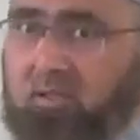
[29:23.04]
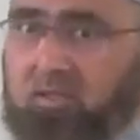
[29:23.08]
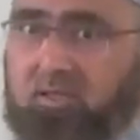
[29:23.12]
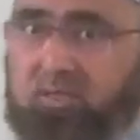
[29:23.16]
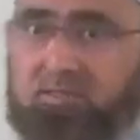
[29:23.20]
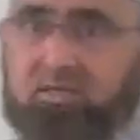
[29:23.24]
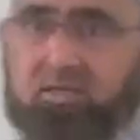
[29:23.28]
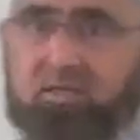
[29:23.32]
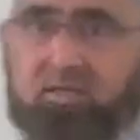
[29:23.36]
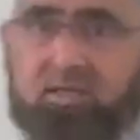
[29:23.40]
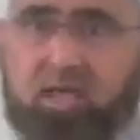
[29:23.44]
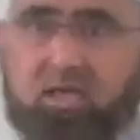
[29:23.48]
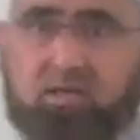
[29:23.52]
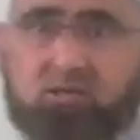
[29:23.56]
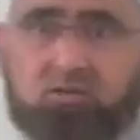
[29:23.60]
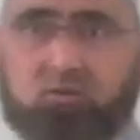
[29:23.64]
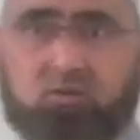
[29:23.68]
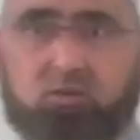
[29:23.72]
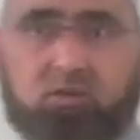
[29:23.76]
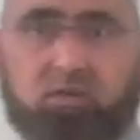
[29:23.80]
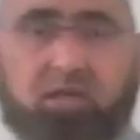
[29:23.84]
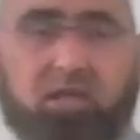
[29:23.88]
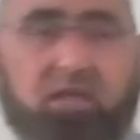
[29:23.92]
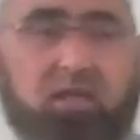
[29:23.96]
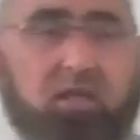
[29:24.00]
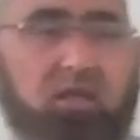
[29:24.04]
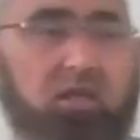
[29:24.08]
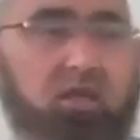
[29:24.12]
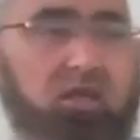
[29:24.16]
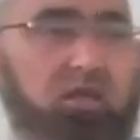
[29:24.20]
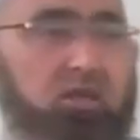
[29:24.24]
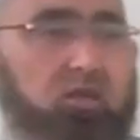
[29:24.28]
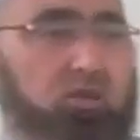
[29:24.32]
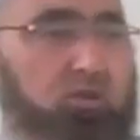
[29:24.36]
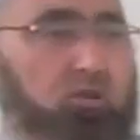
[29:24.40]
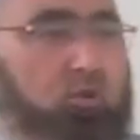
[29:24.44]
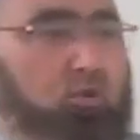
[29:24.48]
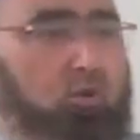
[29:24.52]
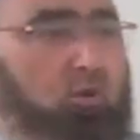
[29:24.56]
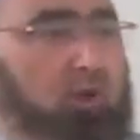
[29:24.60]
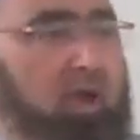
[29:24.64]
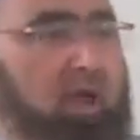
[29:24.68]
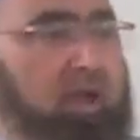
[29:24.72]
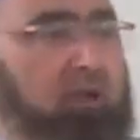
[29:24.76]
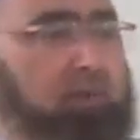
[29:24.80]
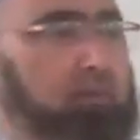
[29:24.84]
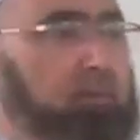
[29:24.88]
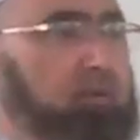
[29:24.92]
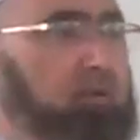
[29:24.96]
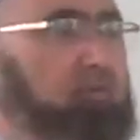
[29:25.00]
they said, Ya Rasulullah, you
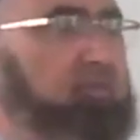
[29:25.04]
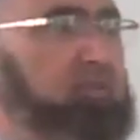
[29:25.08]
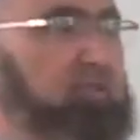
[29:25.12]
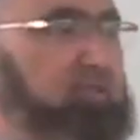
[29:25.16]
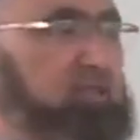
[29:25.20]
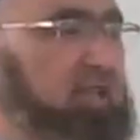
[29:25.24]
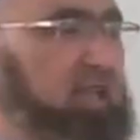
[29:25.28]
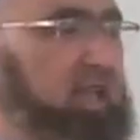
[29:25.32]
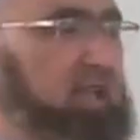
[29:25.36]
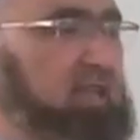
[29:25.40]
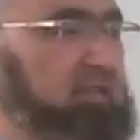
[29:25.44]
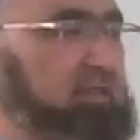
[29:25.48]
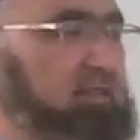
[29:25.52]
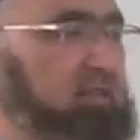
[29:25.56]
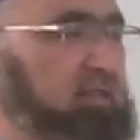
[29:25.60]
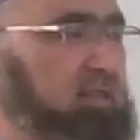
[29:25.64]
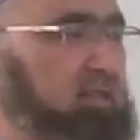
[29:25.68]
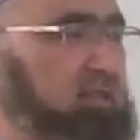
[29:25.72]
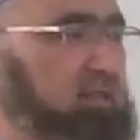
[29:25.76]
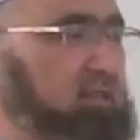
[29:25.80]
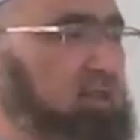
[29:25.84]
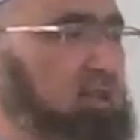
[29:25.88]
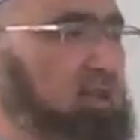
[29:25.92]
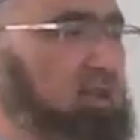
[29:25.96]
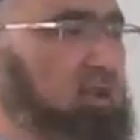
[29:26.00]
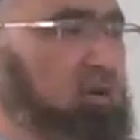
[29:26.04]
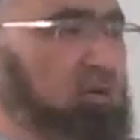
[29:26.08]
had prophesied this,